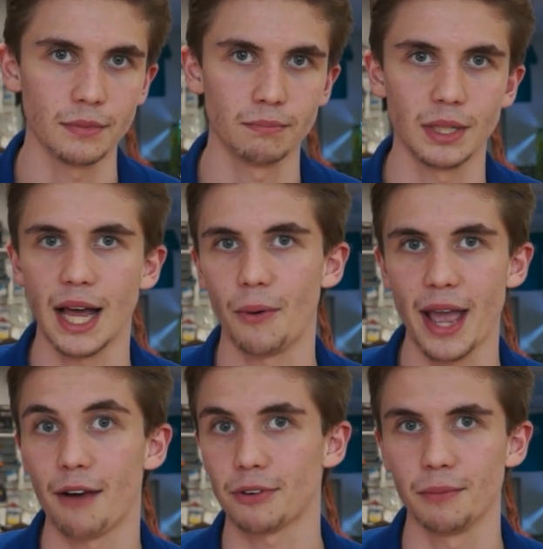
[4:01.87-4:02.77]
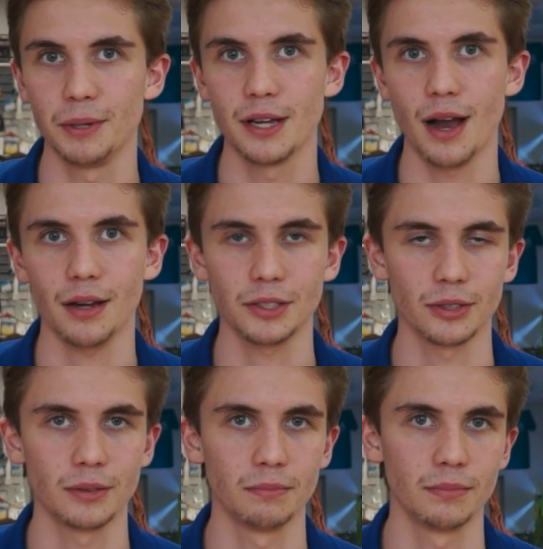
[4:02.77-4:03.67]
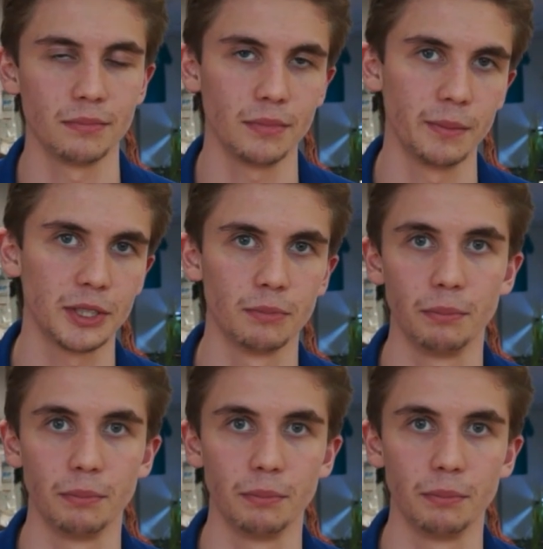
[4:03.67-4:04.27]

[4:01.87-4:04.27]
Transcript: Malawi African peacocks or maybe some